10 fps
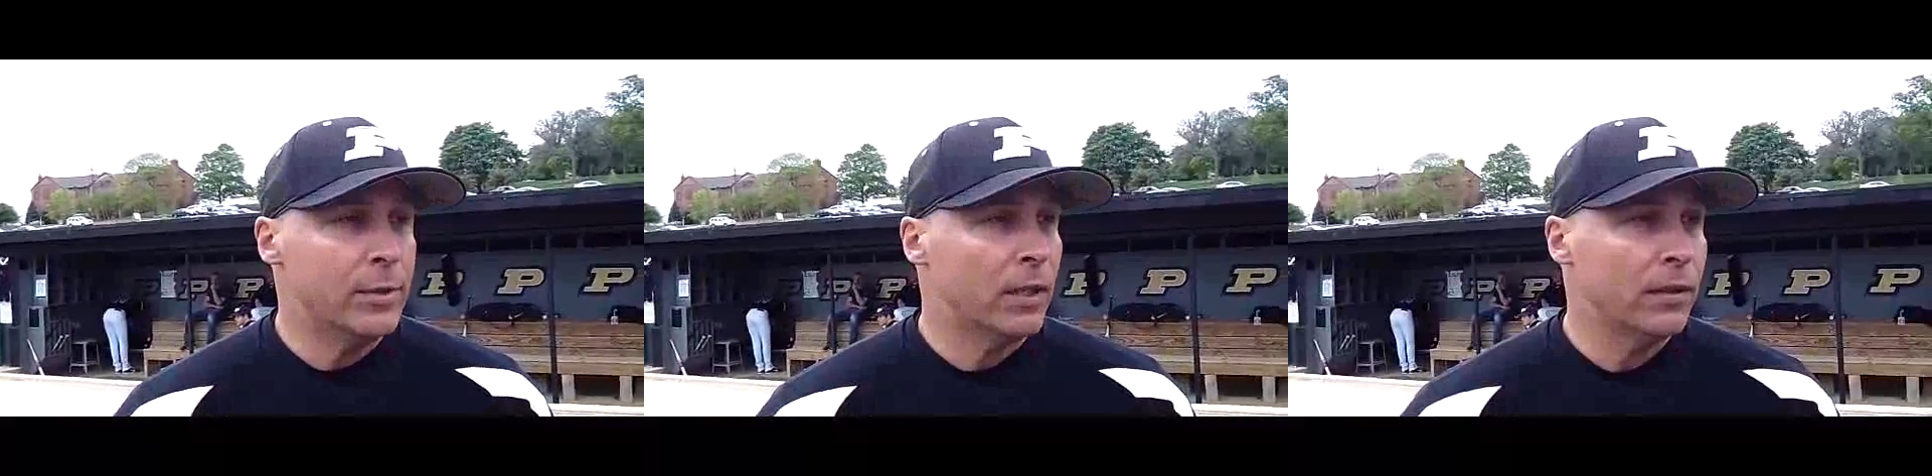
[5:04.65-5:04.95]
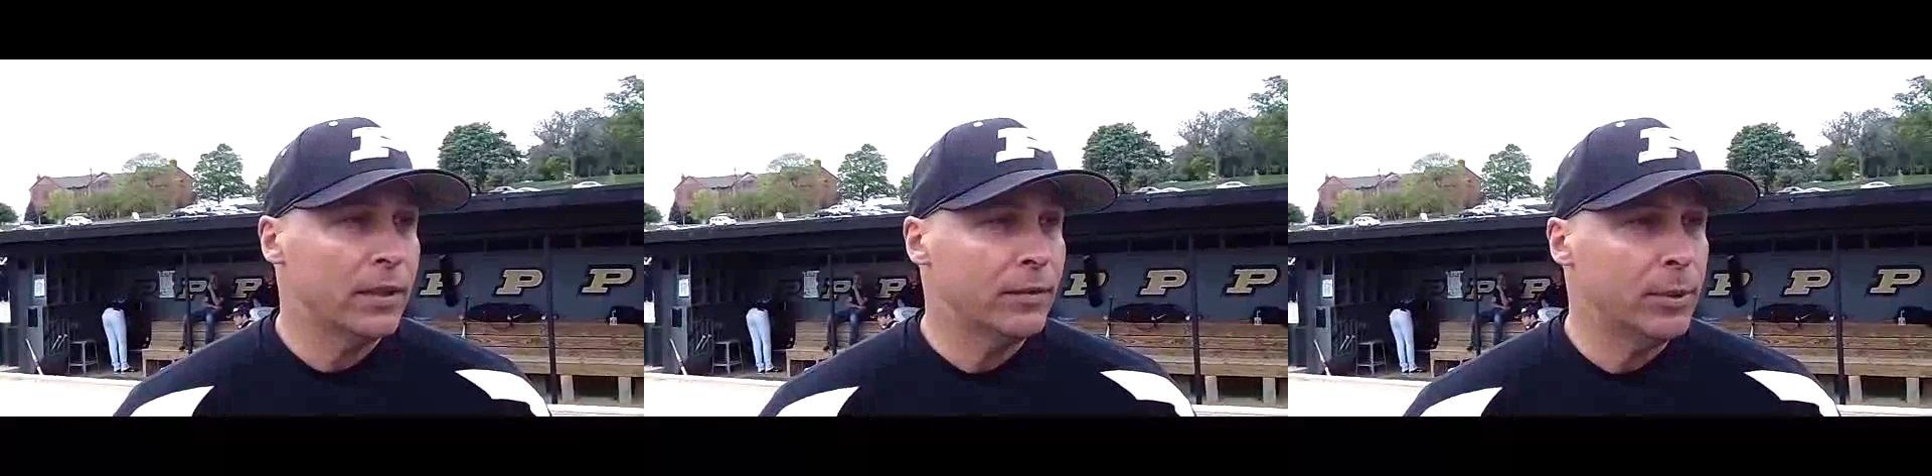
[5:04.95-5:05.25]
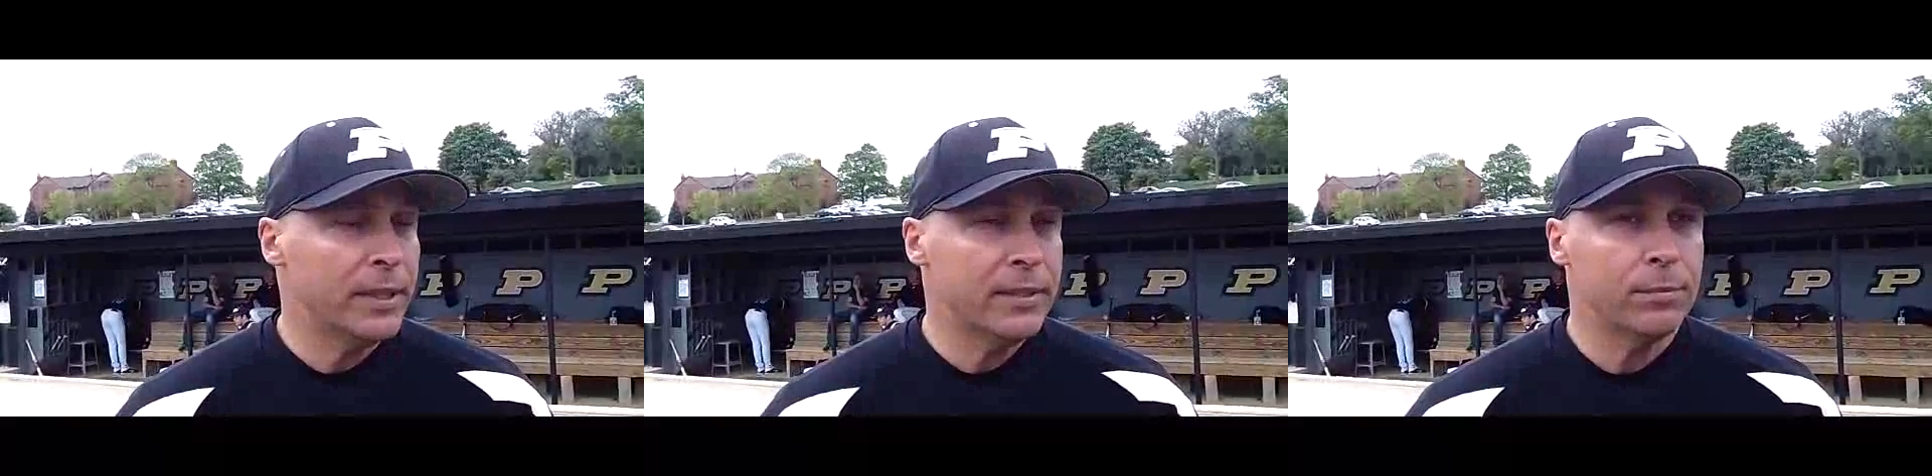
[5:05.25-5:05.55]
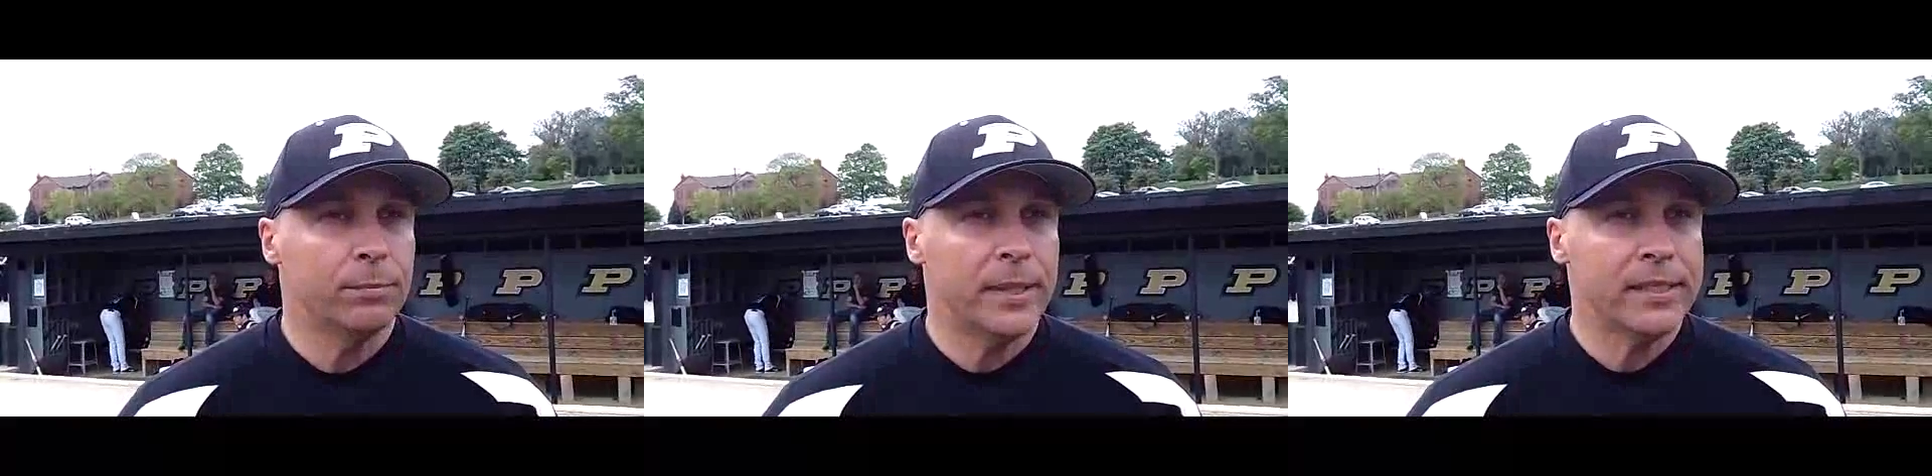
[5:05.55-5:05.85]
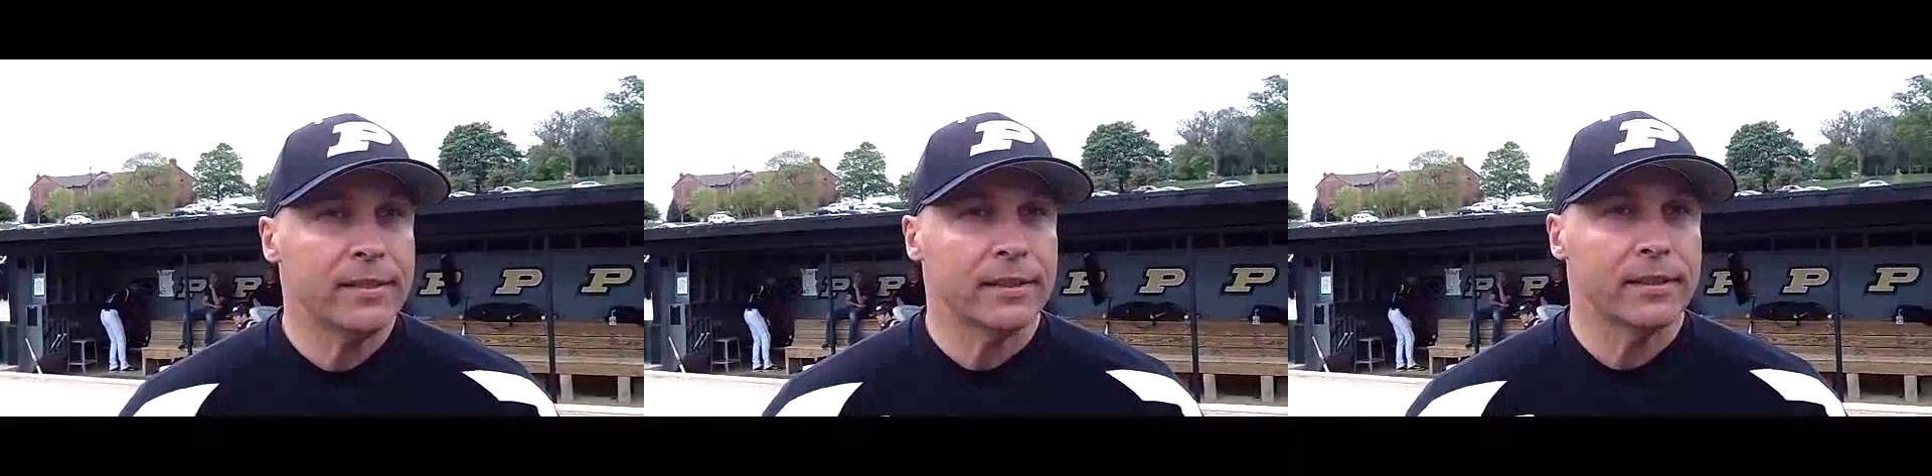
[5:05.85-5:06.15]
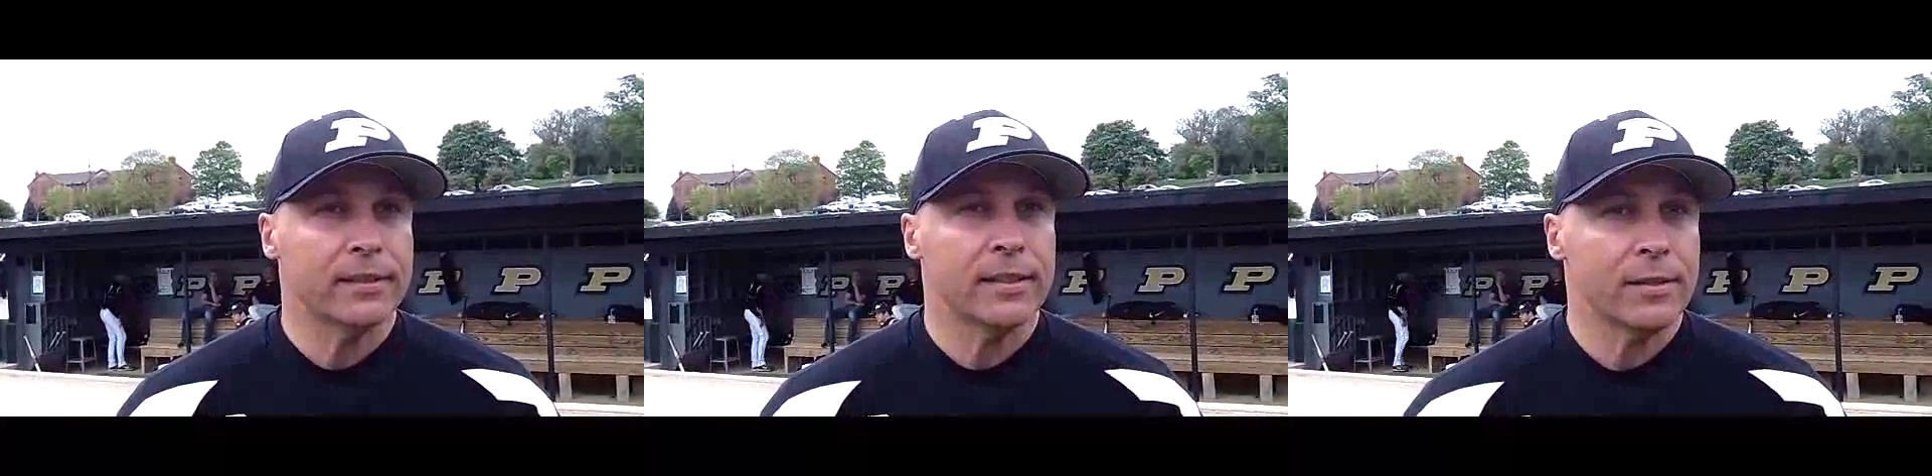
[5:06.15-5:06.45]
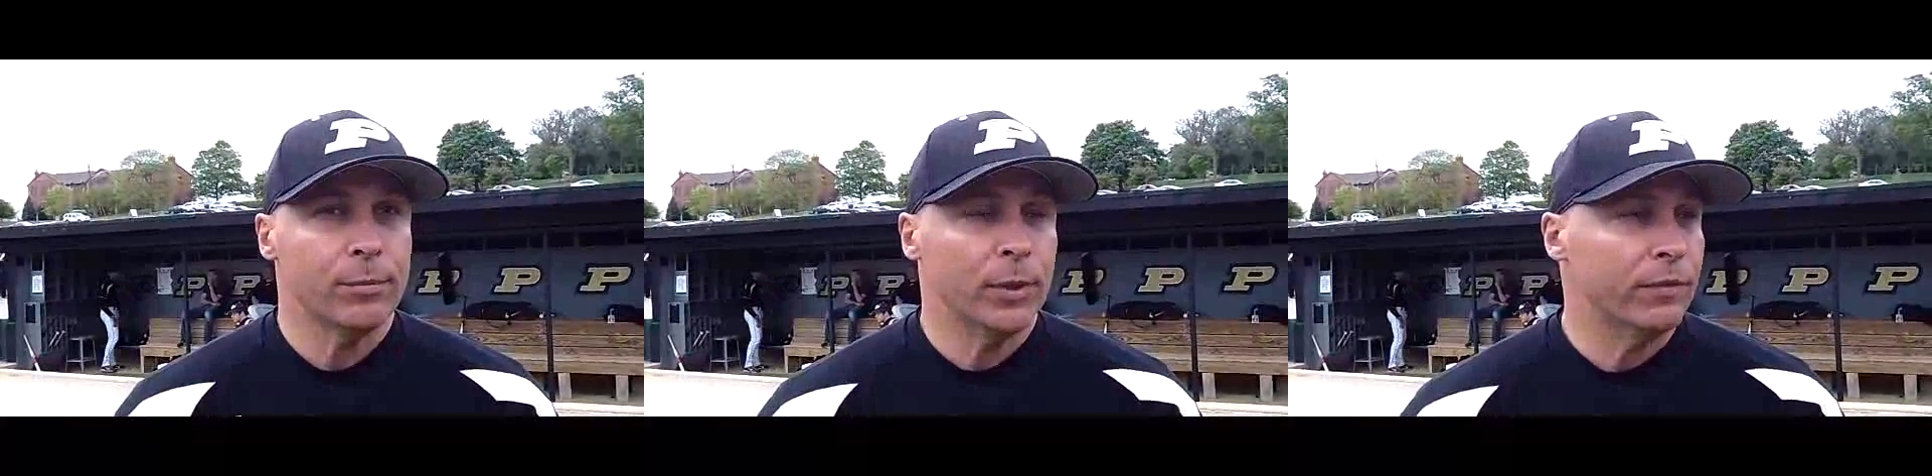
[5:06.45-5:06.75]
He's called every pitch basically
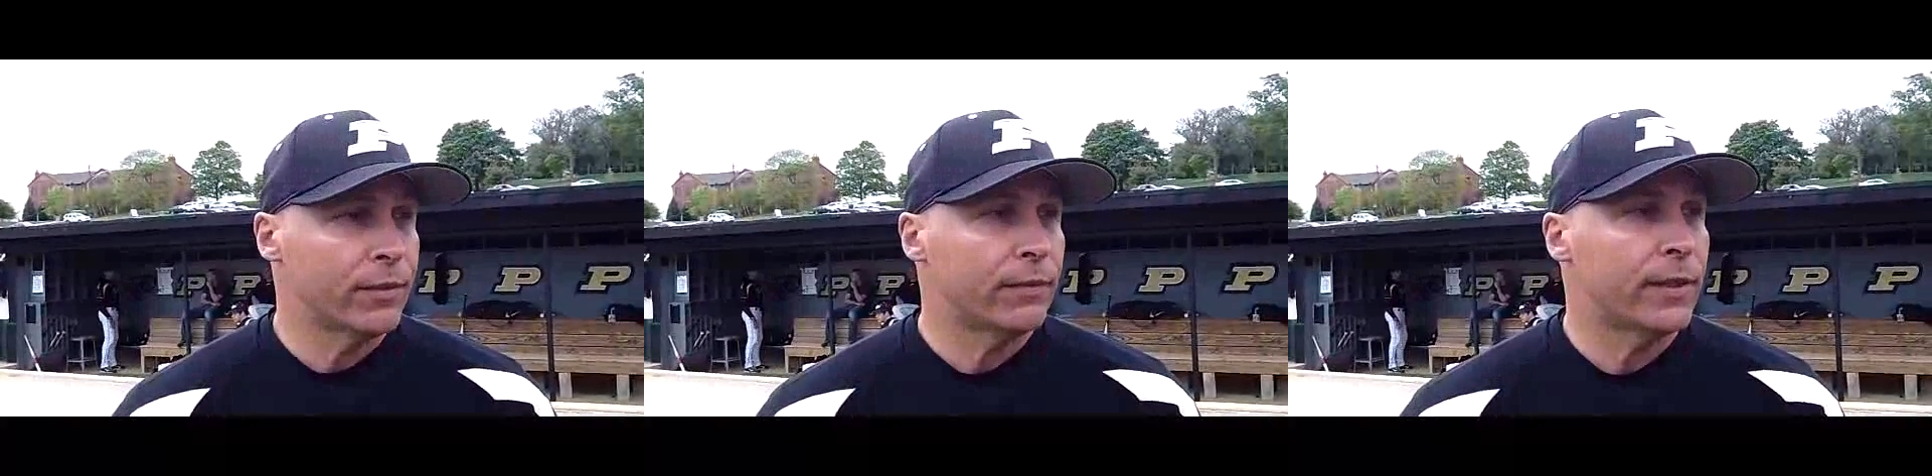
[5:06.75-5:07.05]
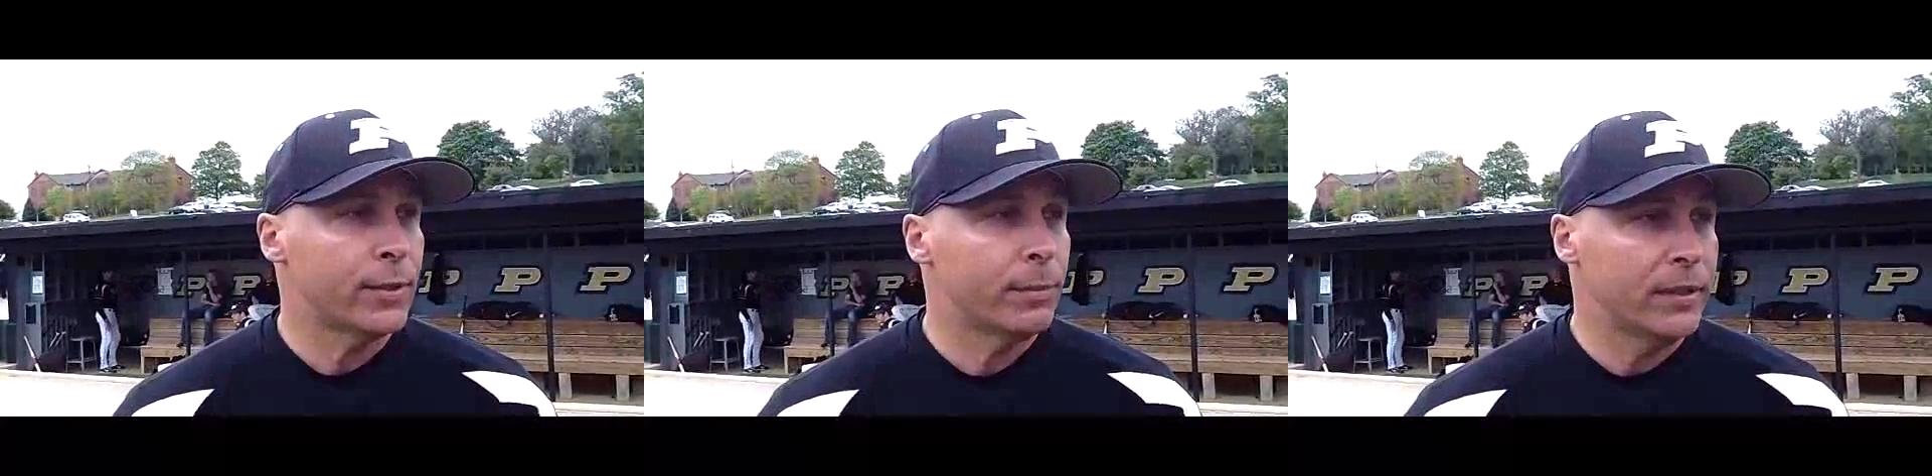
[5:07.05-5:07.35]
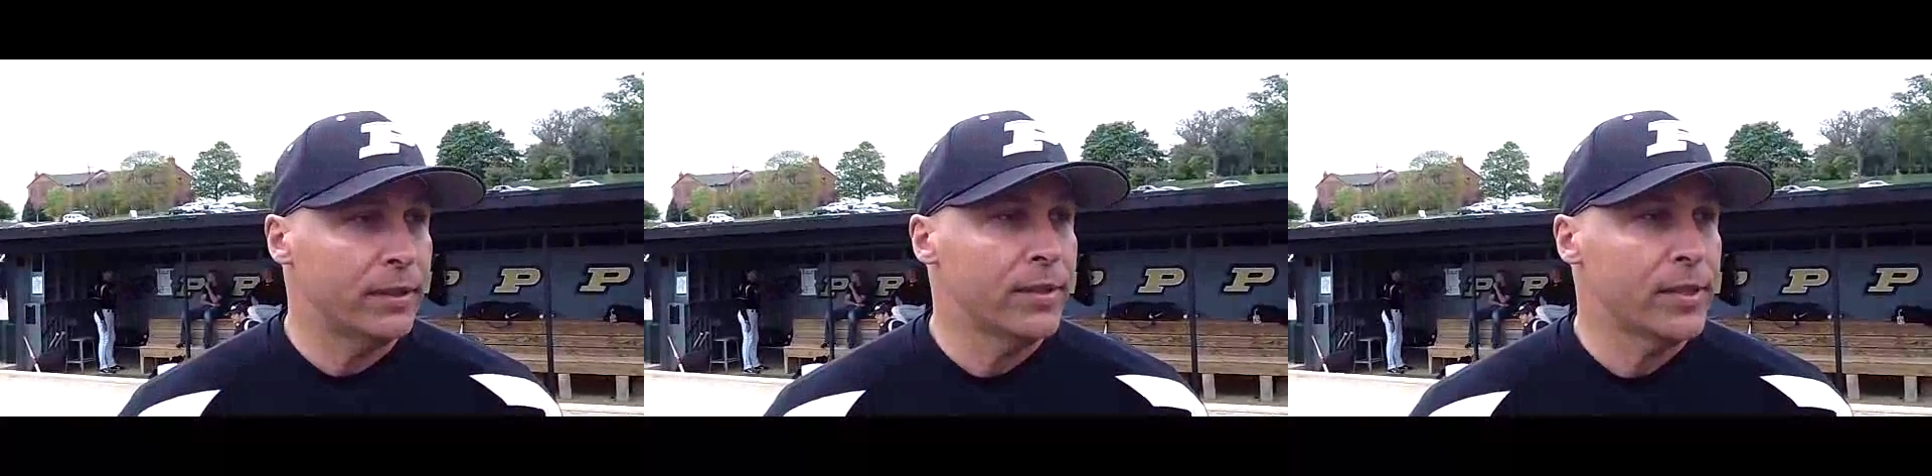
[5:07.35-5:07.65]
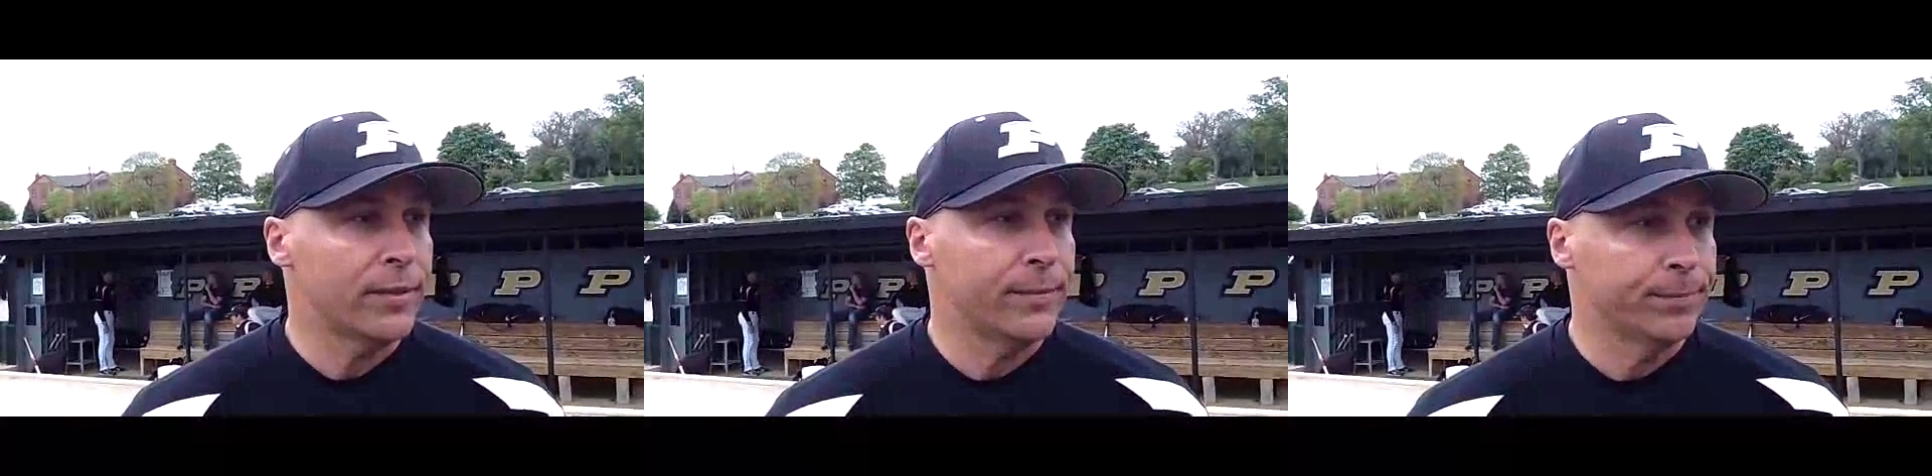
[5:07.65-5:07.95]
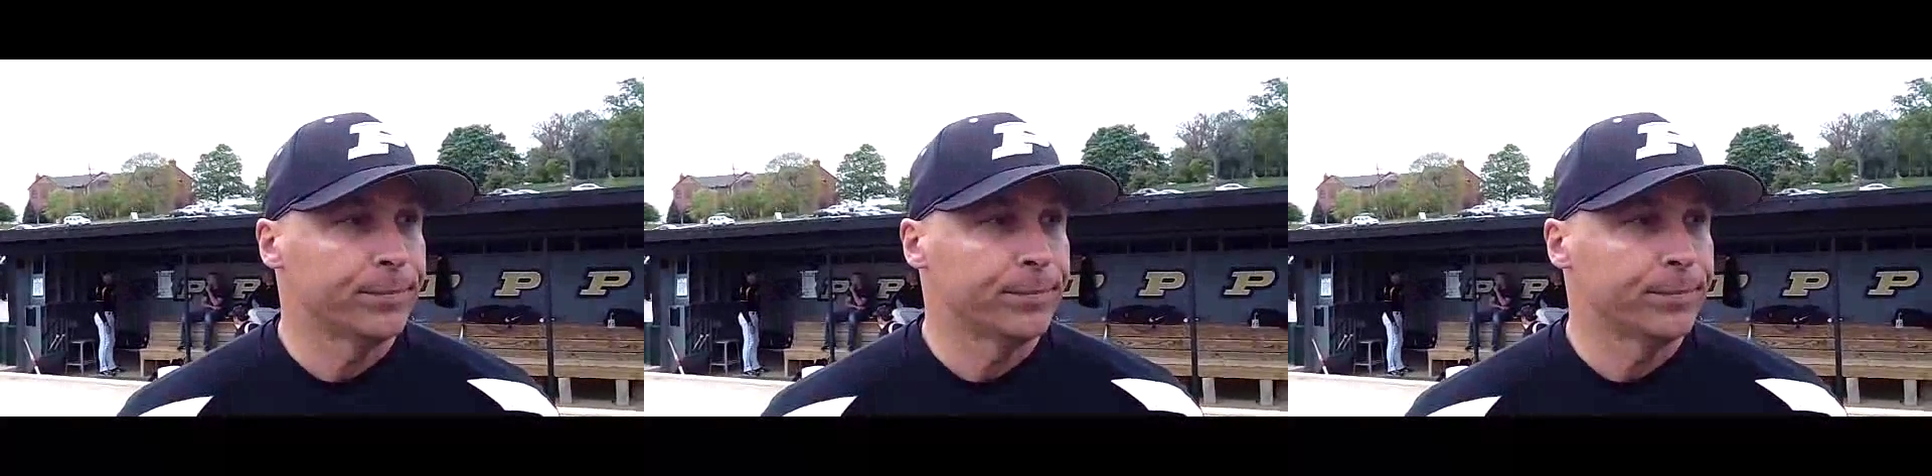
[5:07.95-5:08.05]
since the middle of his freshman year. So,